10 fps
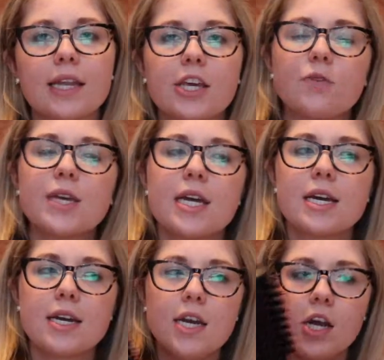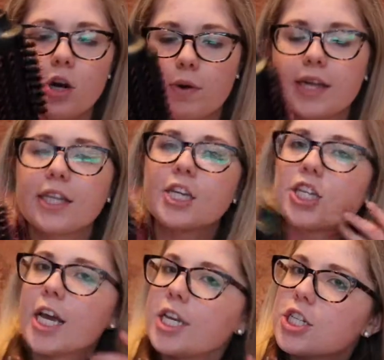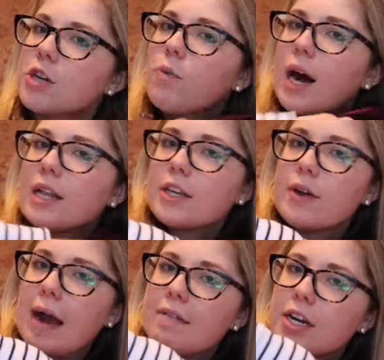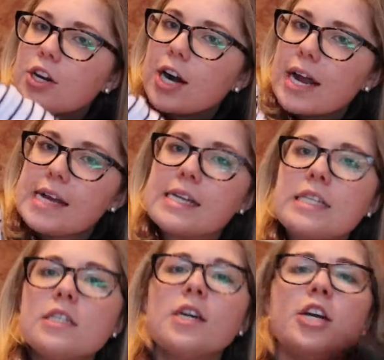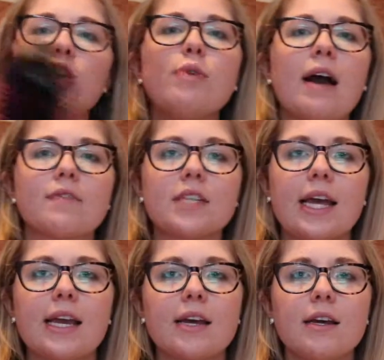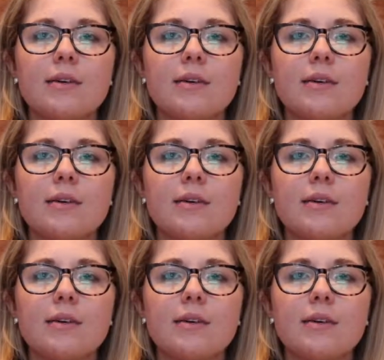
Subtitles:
Like you can't quickly change it while you have it in your hand. You have to like